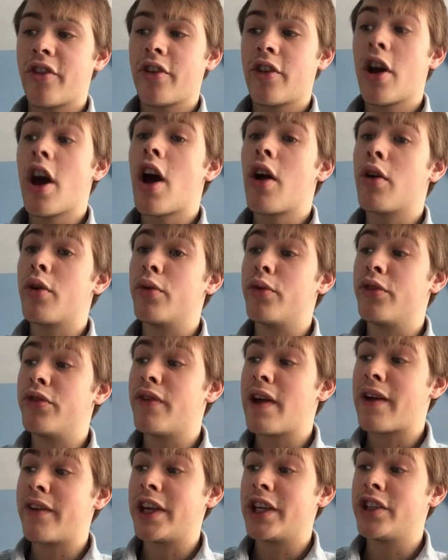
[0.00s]
Cara was
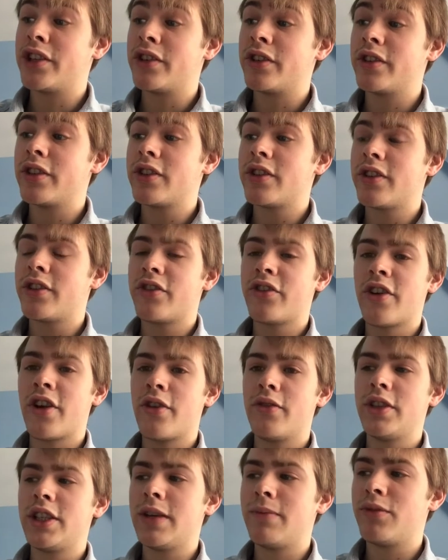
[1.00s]
very drunk, so
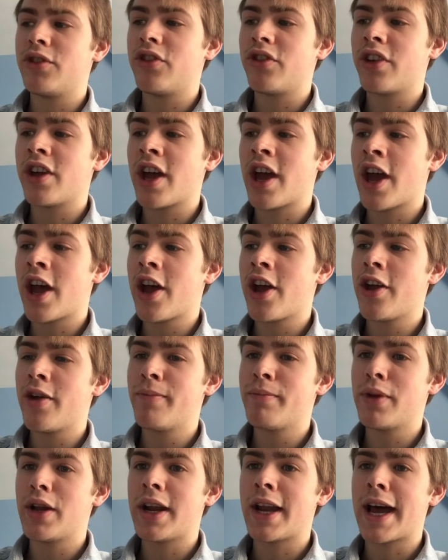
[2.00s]
Jim took her
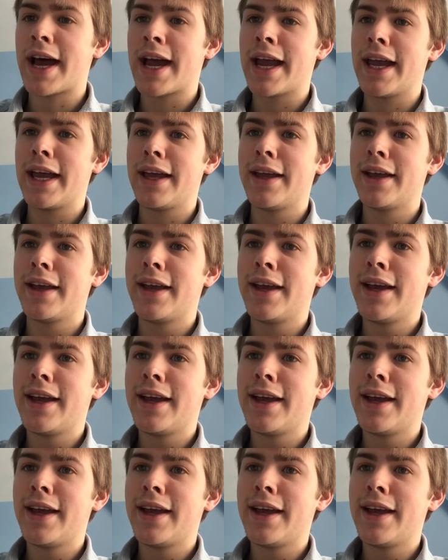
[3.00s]
home, but like